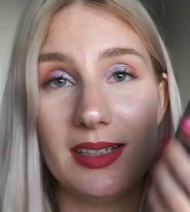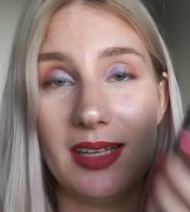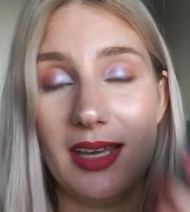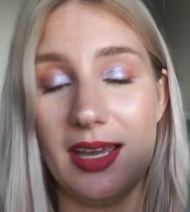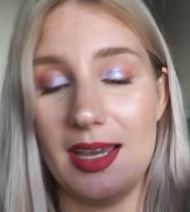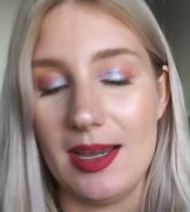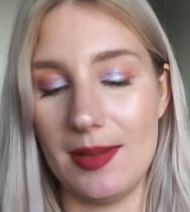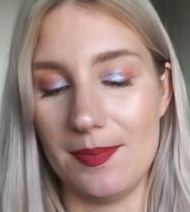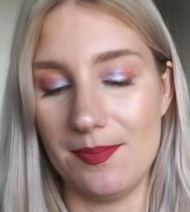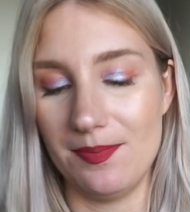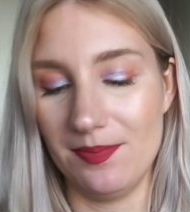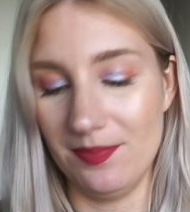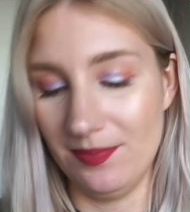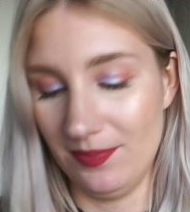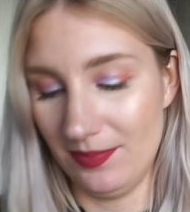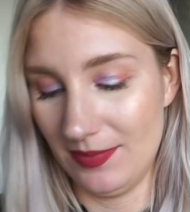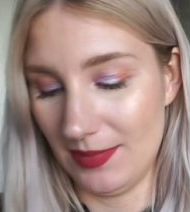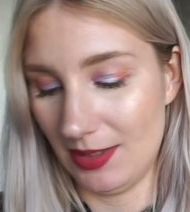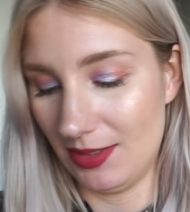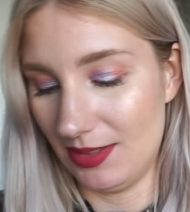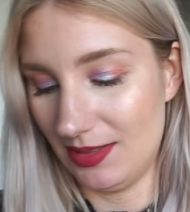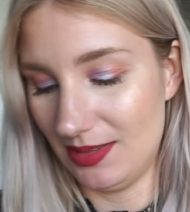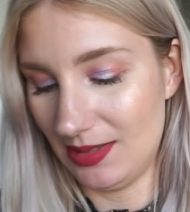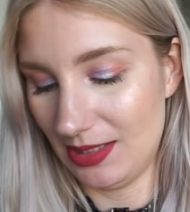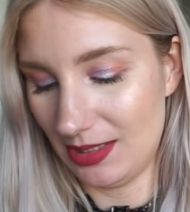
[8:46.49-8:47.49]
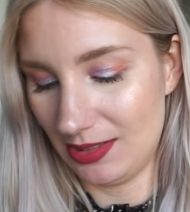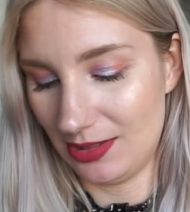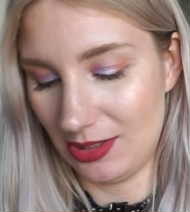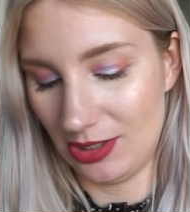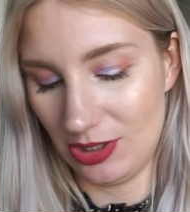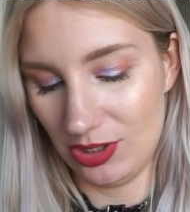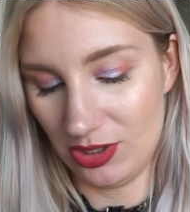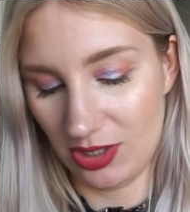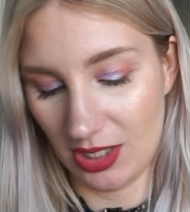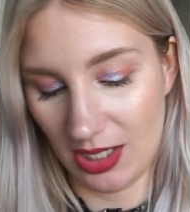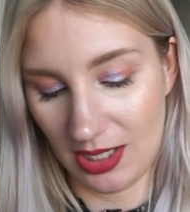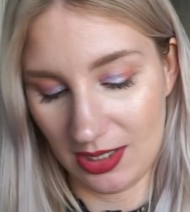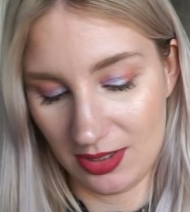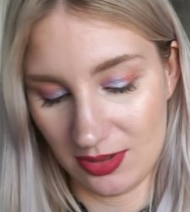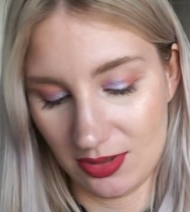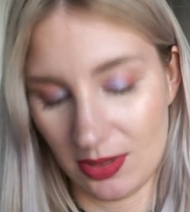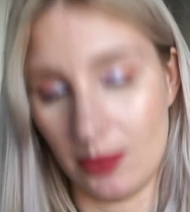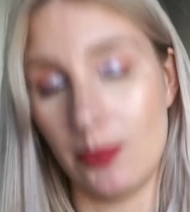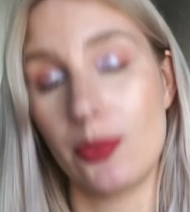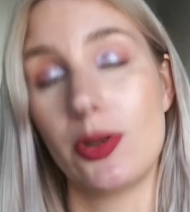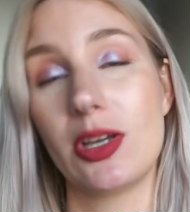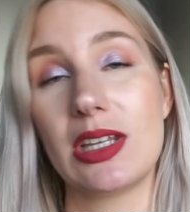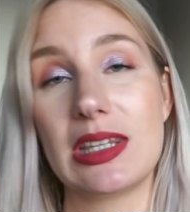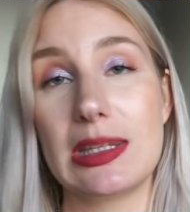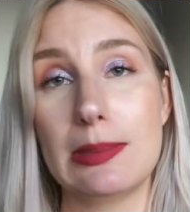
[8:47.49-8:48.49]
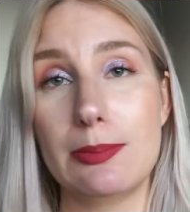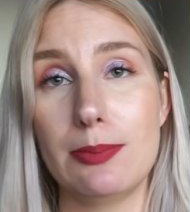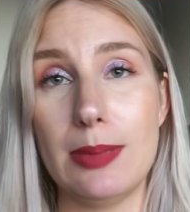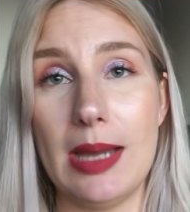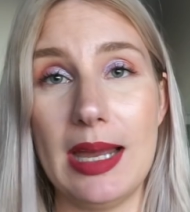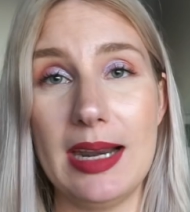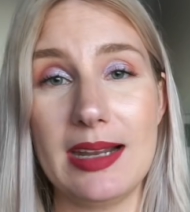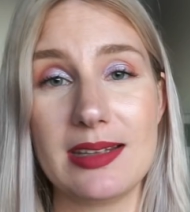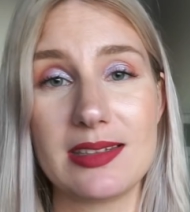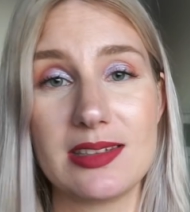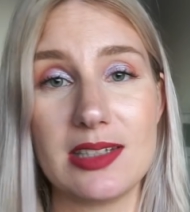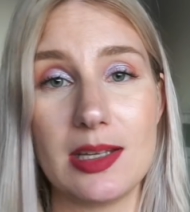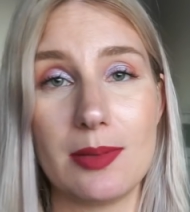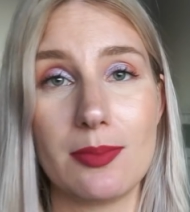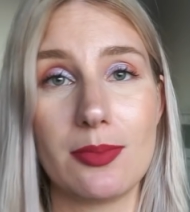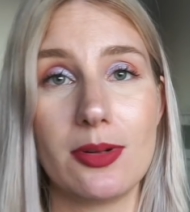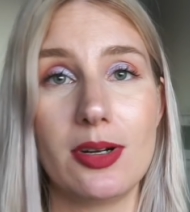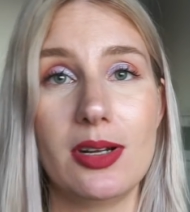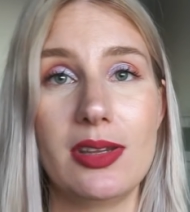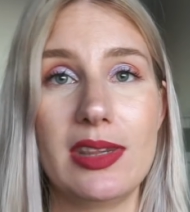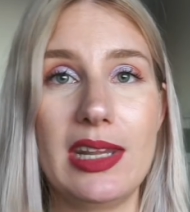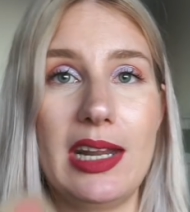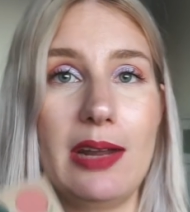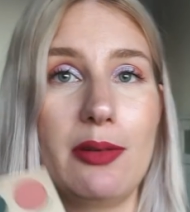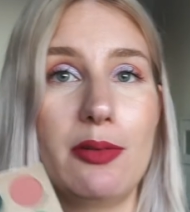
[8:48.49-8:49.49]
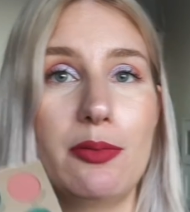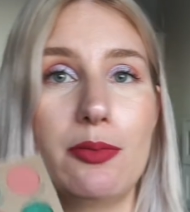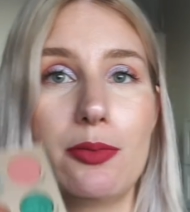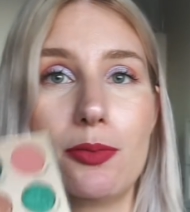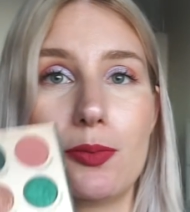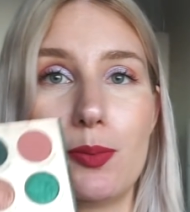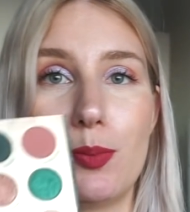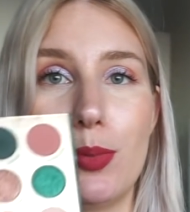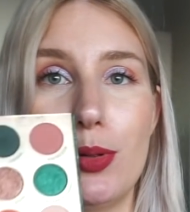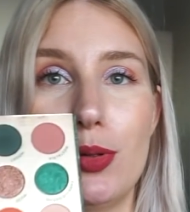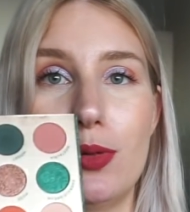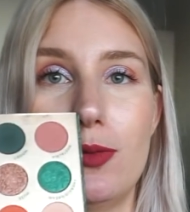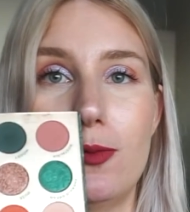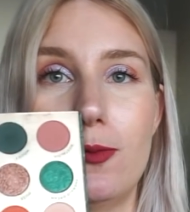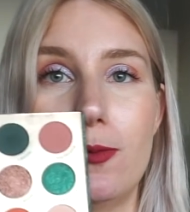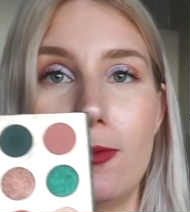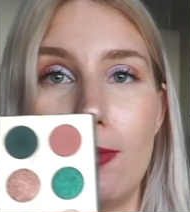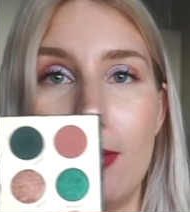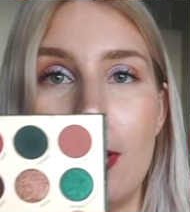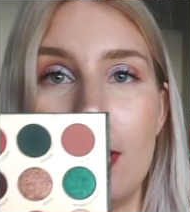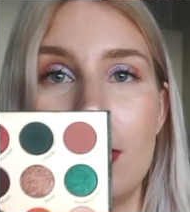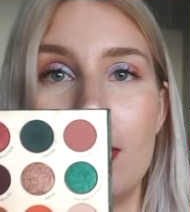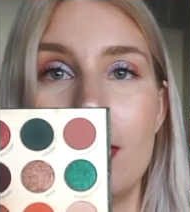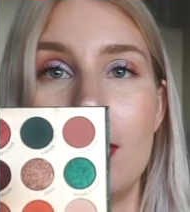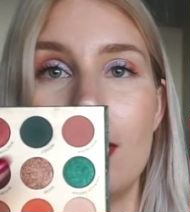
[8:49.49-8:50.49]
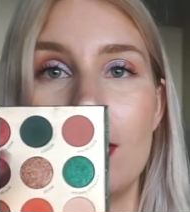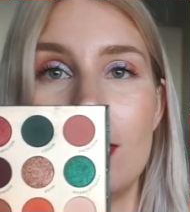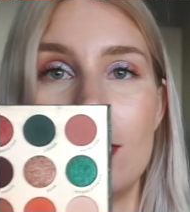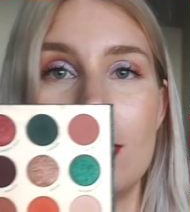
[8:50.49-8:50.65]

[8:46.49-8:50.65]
there are 16 shades, so I will get the palette's number and then I will put 1